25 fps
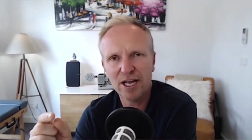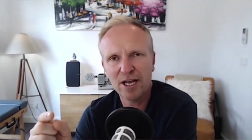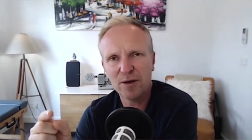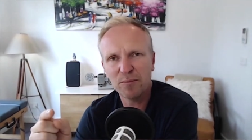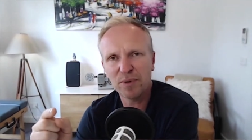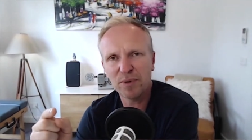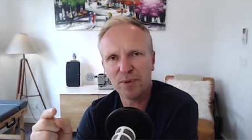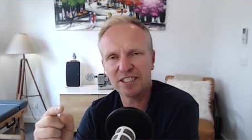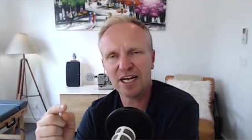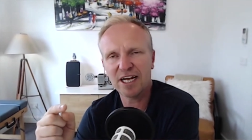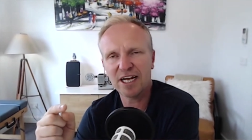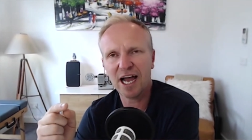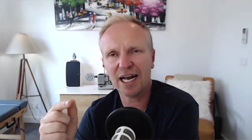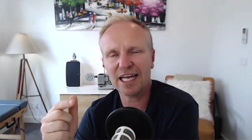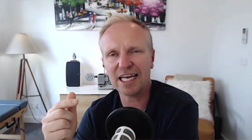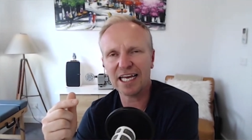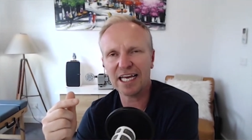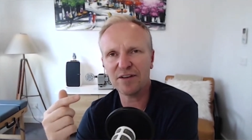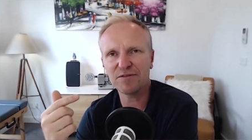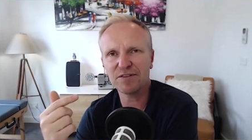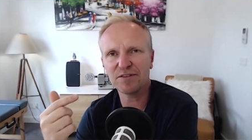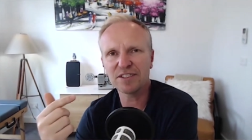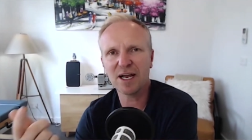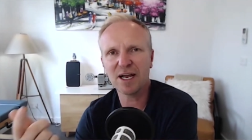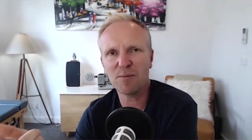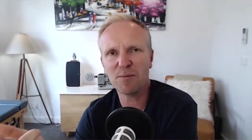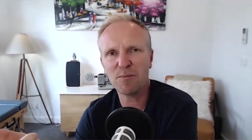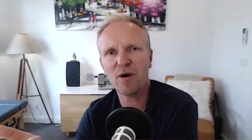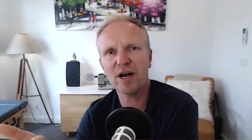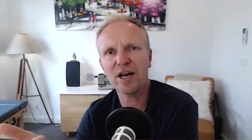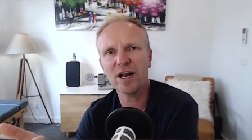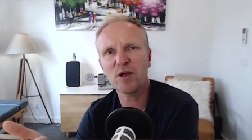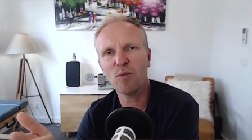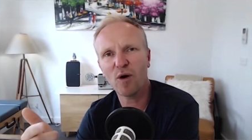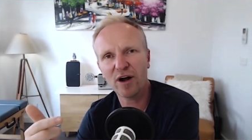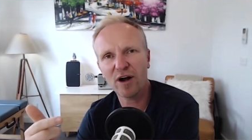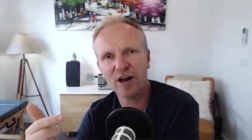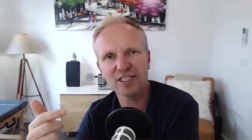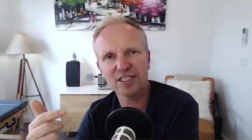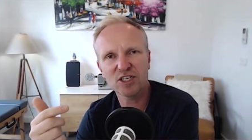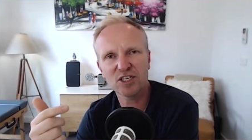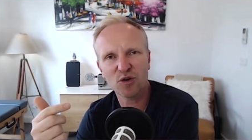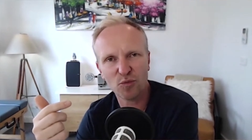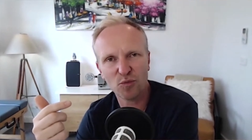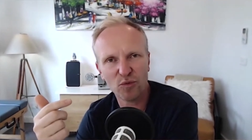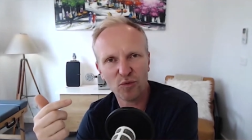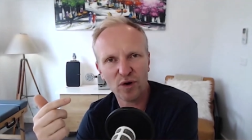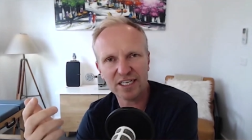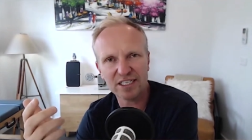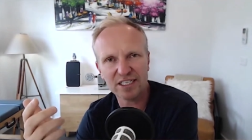But Charley, if somebody wanted to
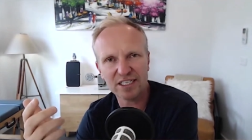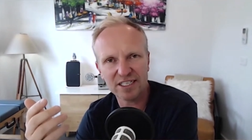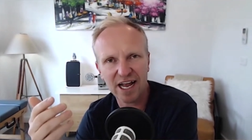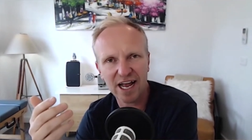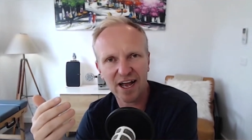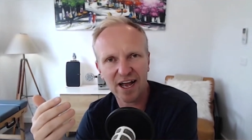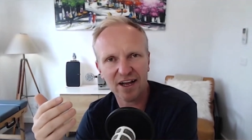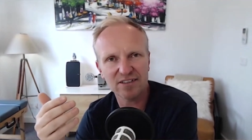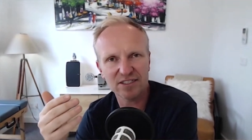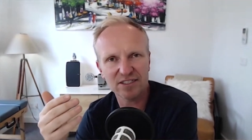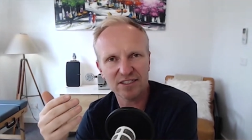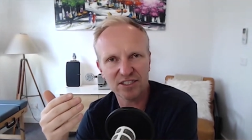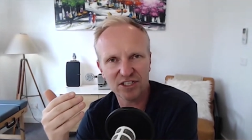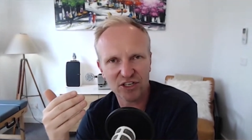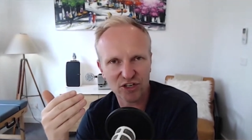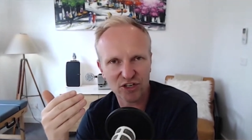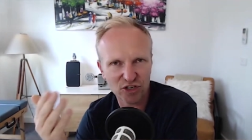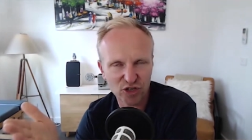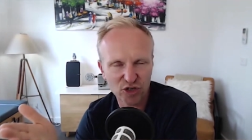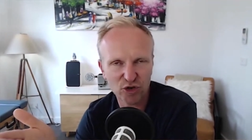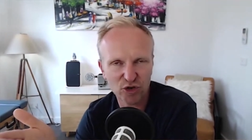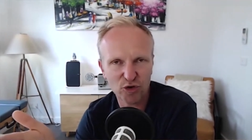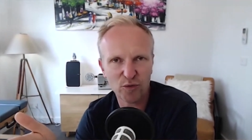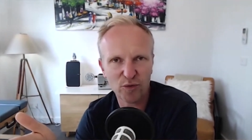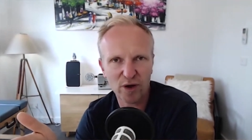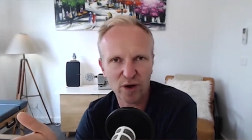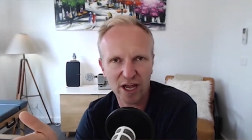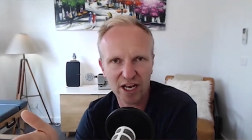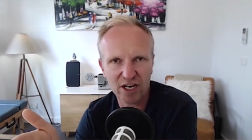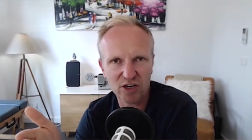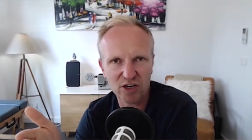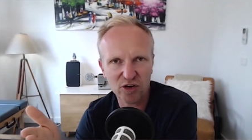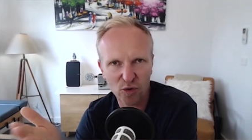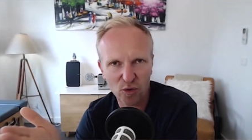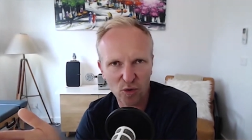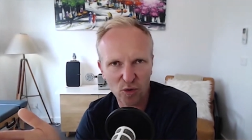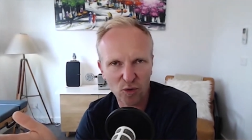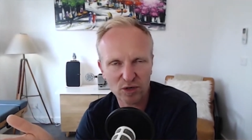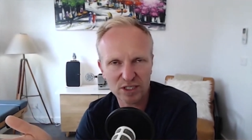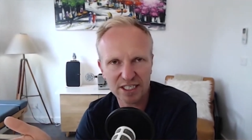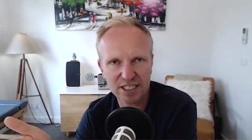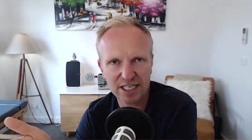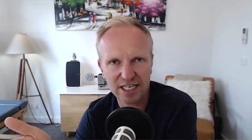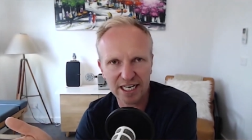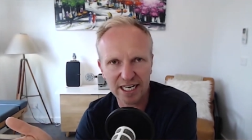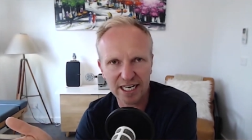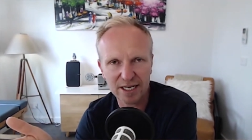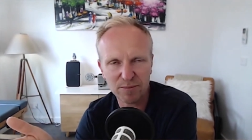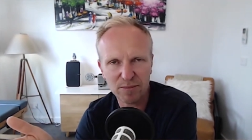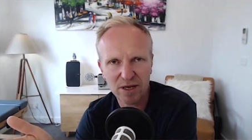reach out to you and your
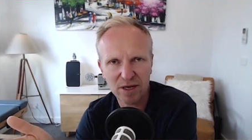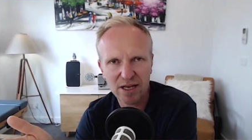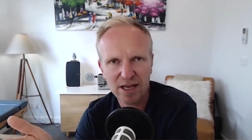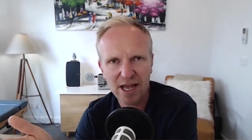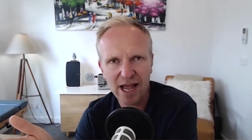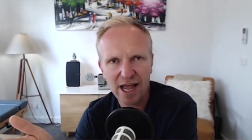team,